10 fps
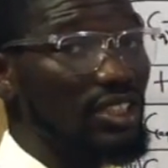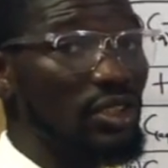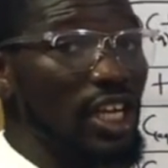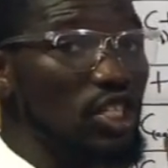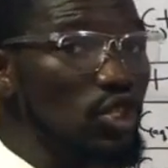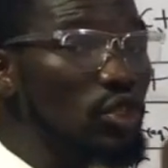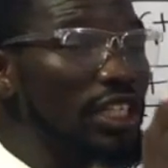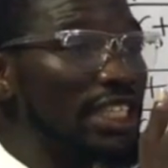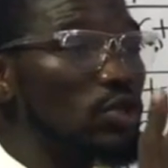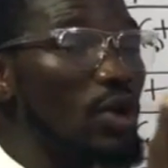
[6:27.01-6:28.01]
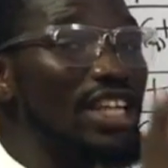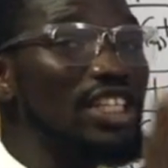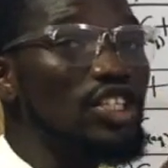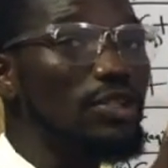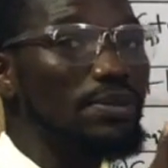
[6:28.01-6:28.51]
it is what
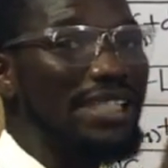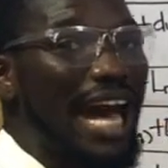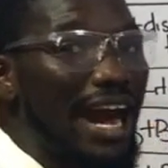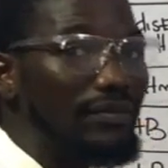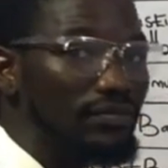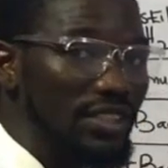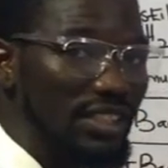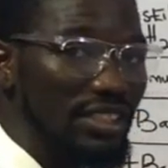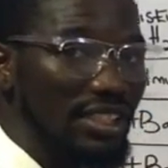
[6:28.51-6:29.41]
you observed